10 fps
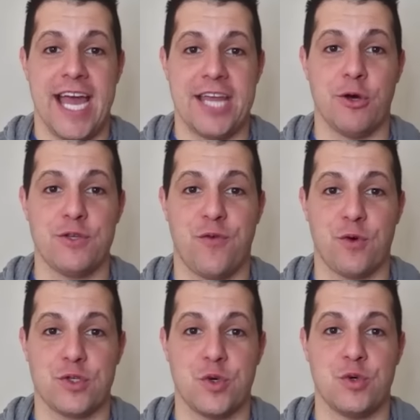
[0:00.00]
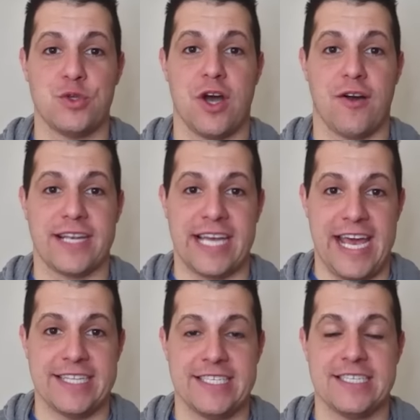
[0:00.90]
And those four schools are
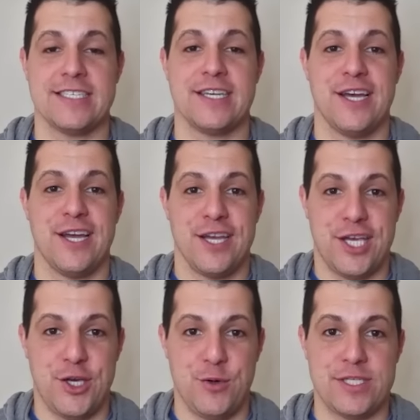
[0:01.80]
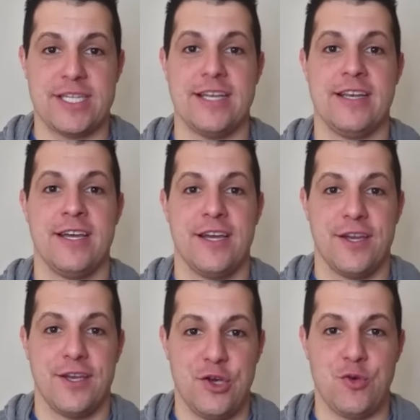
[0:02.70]
Kansas, Houston,
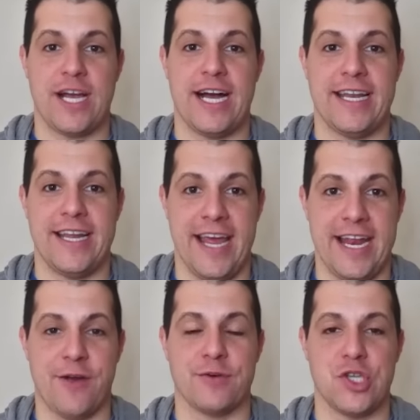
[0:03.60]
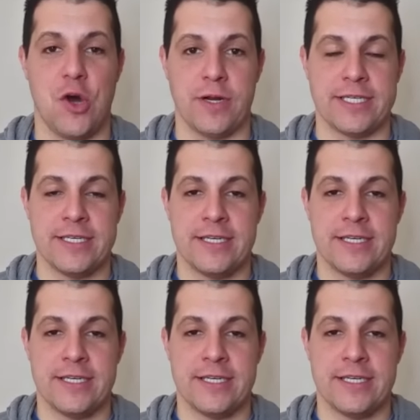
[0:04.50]
UConn, and Arizona.